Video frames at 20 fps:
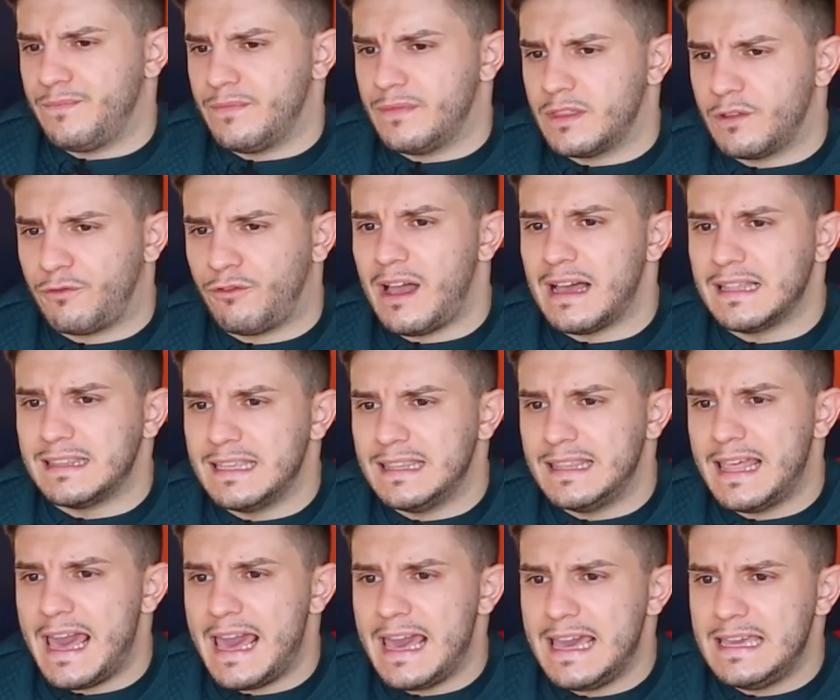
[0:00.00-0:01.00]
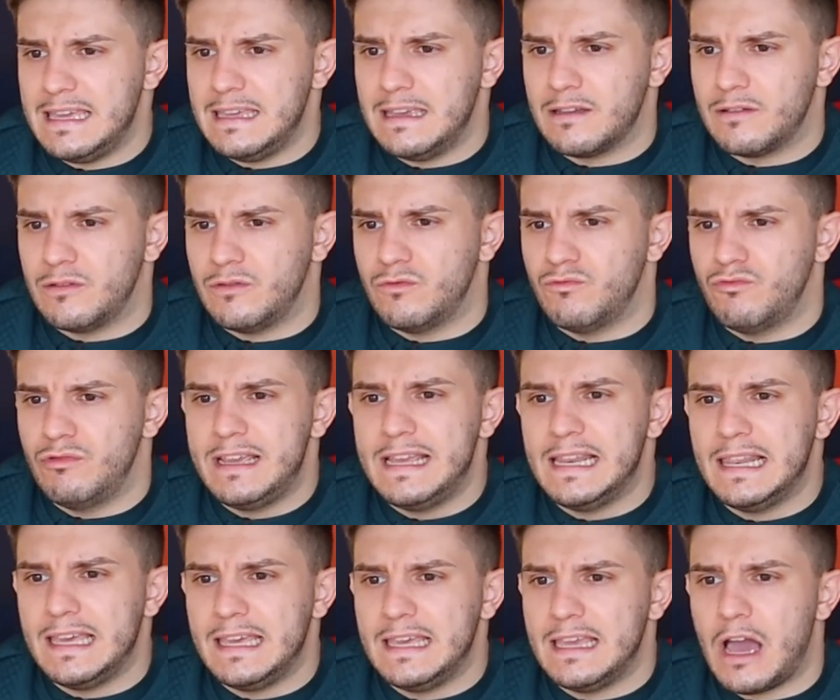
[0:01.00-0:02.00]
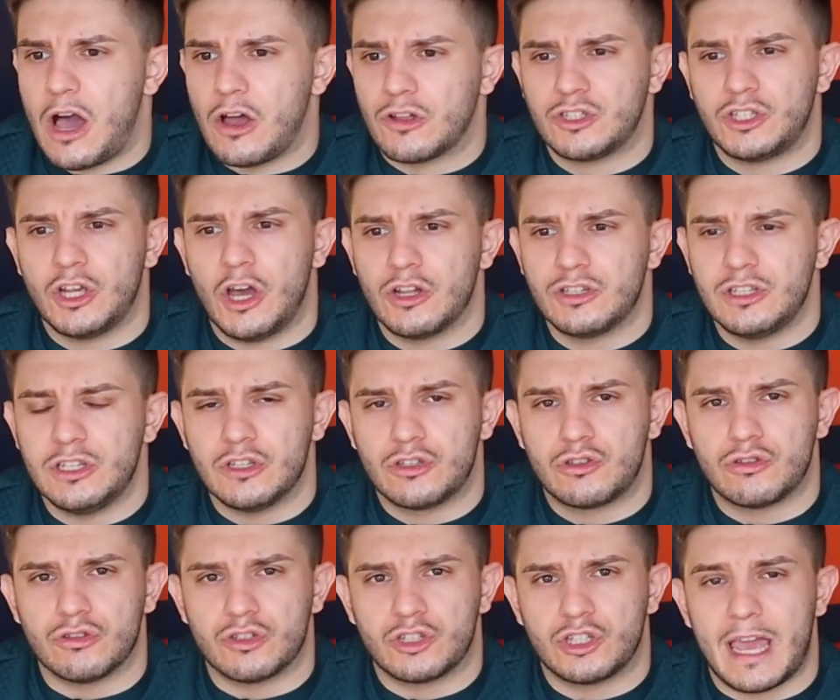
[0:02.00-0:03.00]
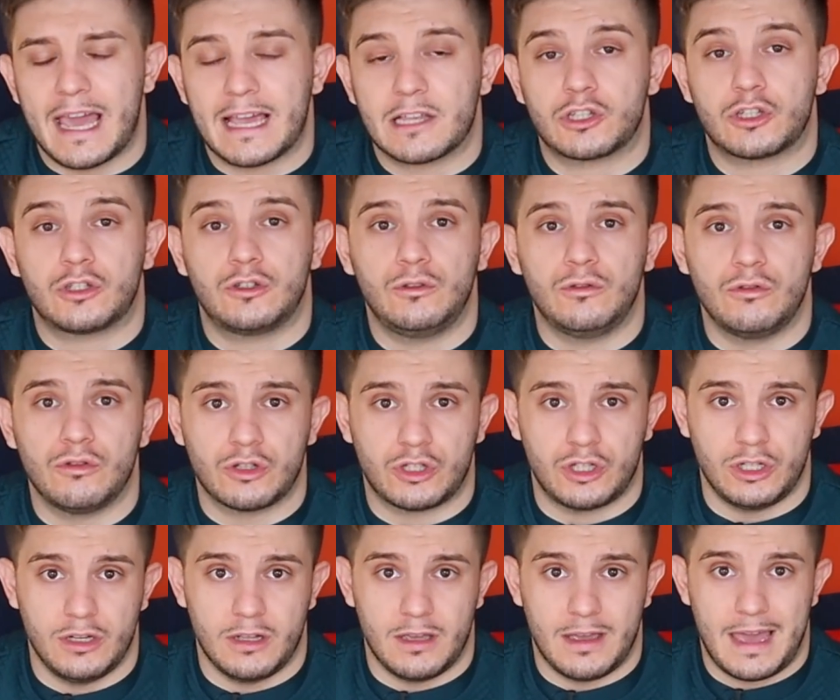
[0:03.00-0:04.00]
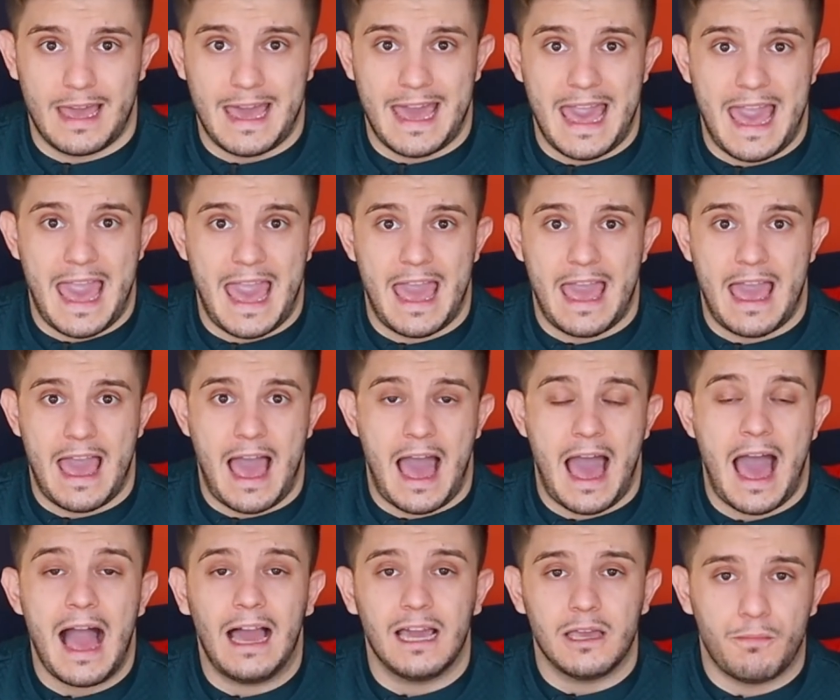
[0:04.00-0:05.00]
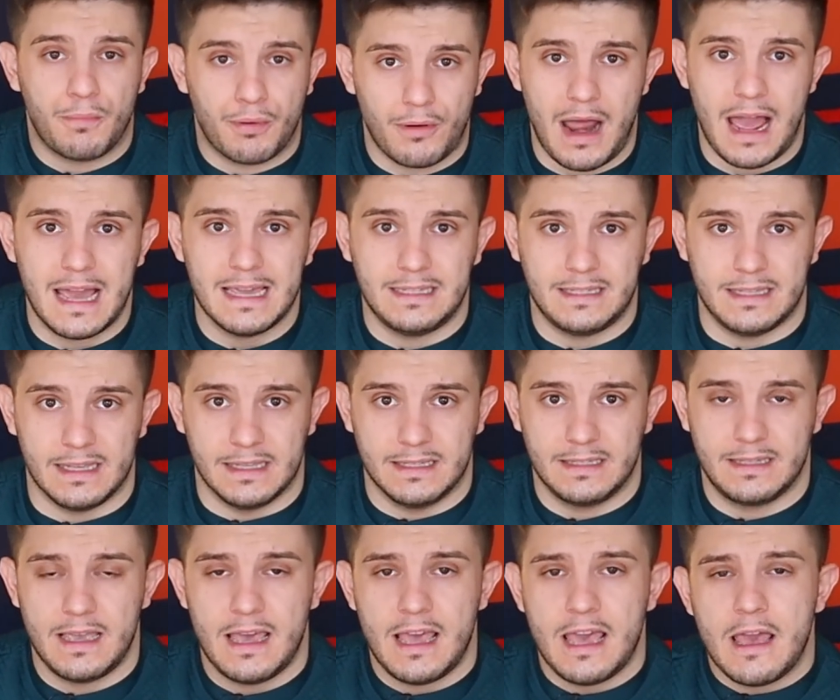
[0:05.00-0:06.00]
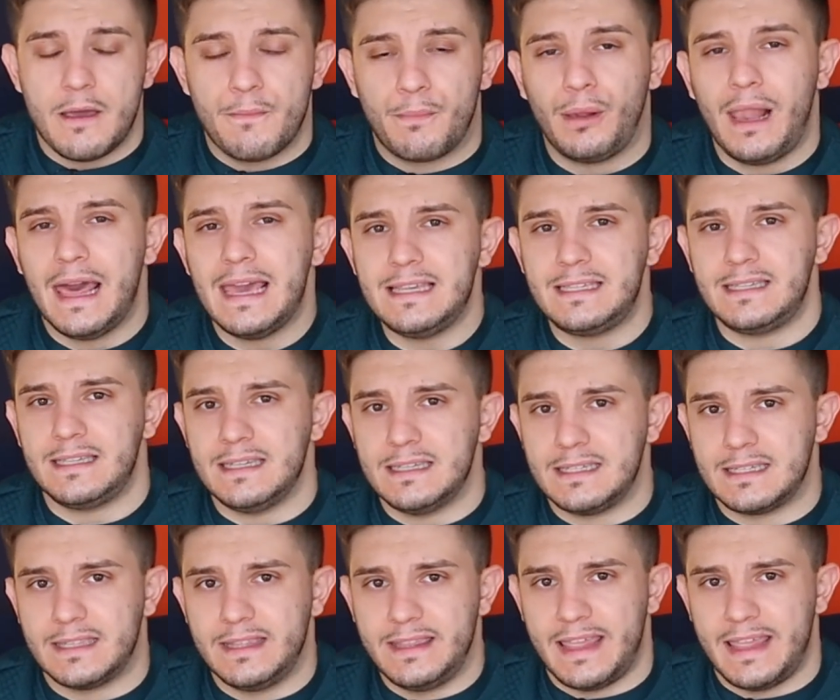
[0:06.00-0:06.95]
The fact that they really are charging such extortionate high prices places